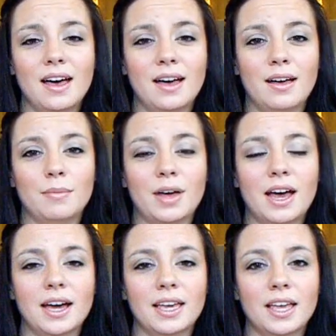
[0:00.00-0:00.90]
Um,
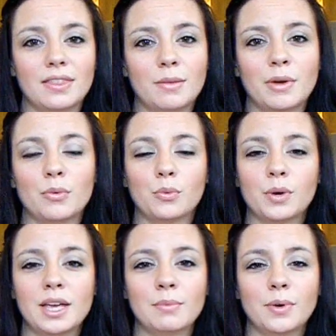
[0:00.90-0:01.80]
I get them at
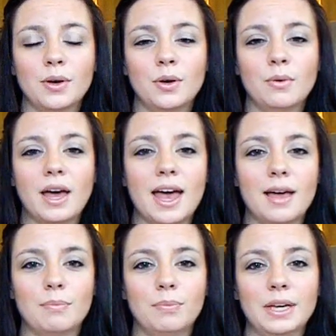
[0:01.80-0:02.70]
Rainbow,
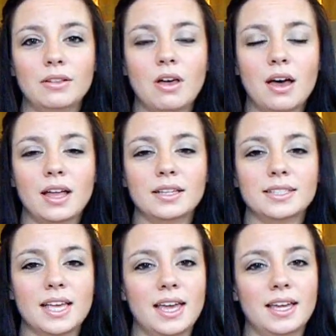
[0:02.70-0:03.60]
at Big
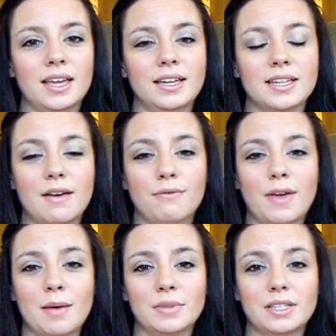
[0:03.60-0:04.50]
Lots, and
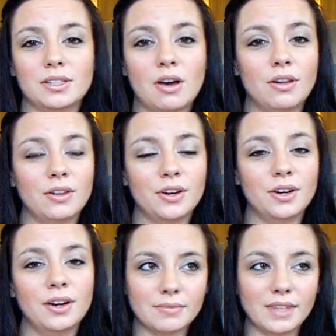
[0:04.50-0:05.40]
at Family
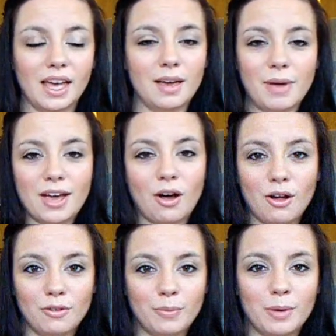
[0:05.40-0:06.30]
Dollar. I buy
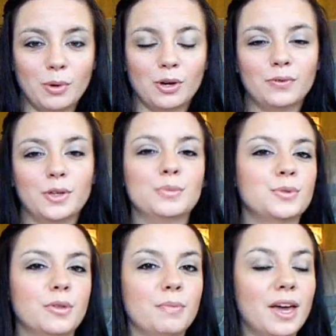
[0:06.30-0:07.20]
all of my
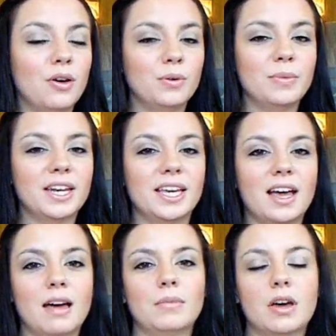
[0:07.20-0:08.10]
perfumes with my own
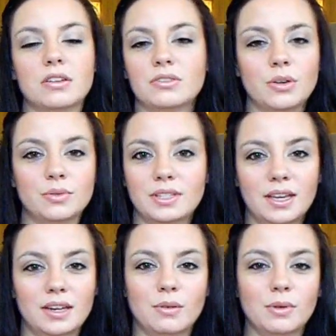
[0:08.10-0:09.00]
money. I'm not
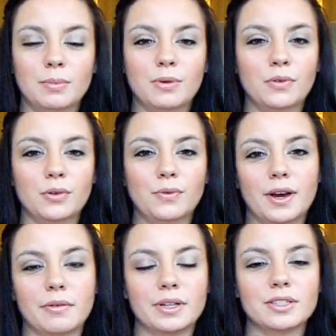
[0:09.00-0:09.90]
associated with Preferred
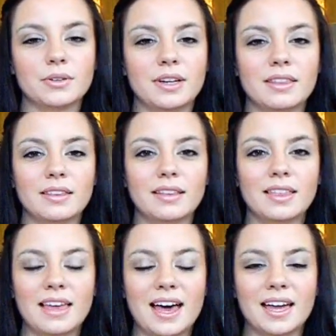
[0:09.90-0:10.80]
Fragrance or anything
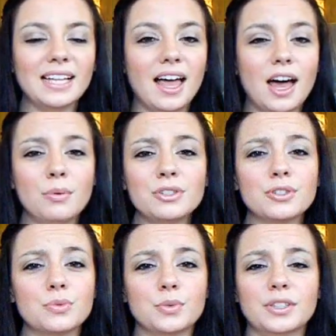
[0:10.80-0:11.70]
like that. I
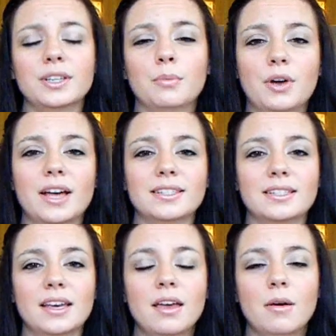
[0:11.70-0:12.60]
was just really
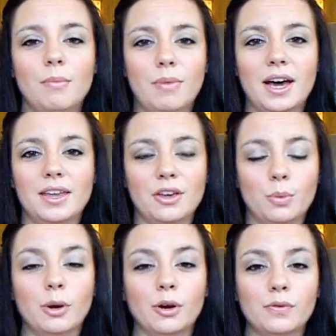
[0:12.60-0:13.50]
impressed by
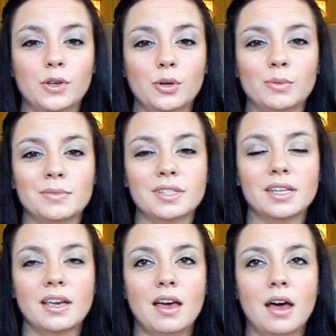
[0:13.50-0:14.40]
their perfumes.